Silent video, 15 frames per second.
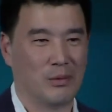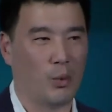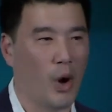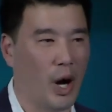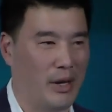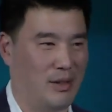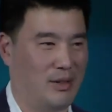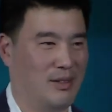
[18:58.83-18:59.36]

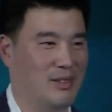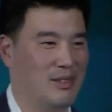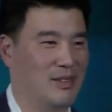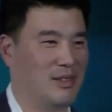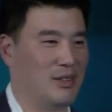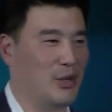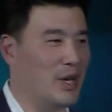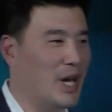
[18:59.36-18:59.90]
One,
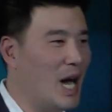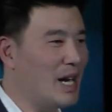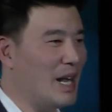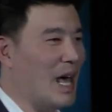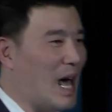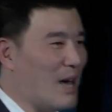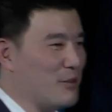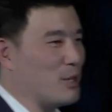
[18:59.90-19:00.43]
you
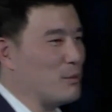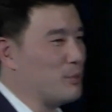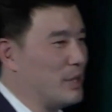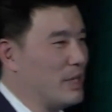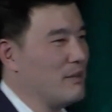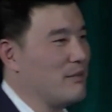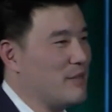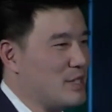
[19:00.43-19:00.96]
gotta have
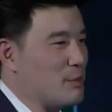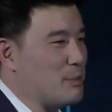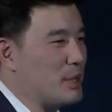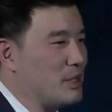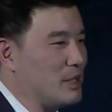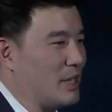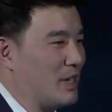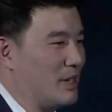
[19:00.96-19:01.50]
complete
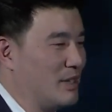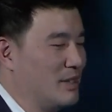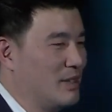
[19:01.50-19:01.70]
visibility.